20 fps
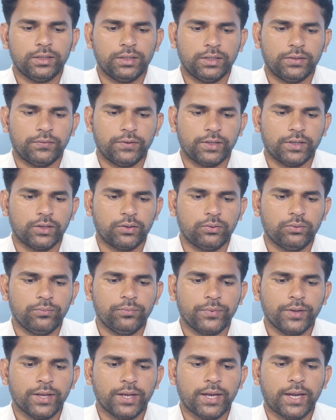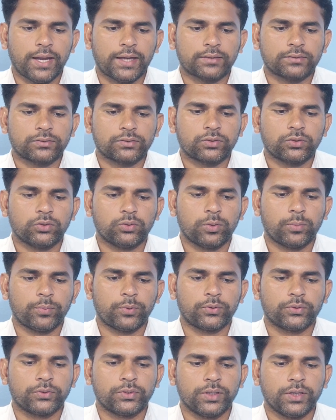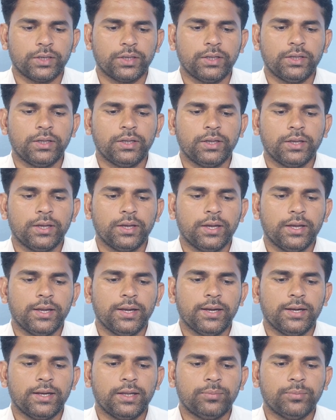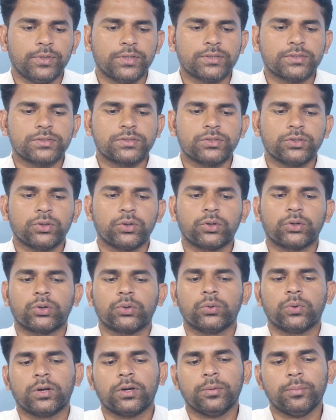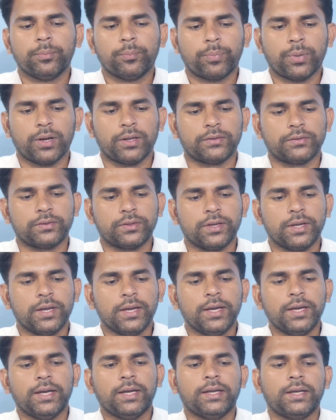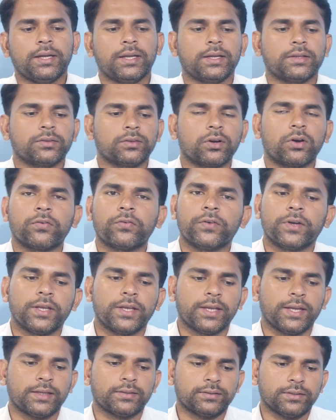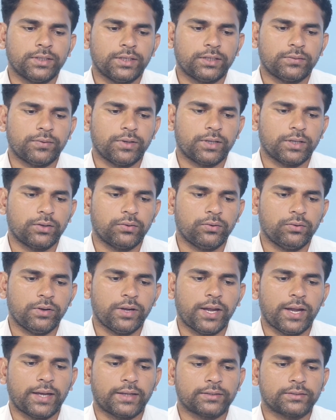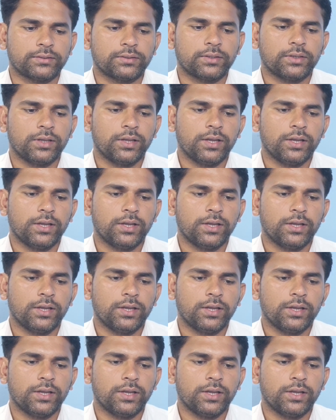it will give x cube upon 3 limit 0 to 1, plus integration of dx, it will give x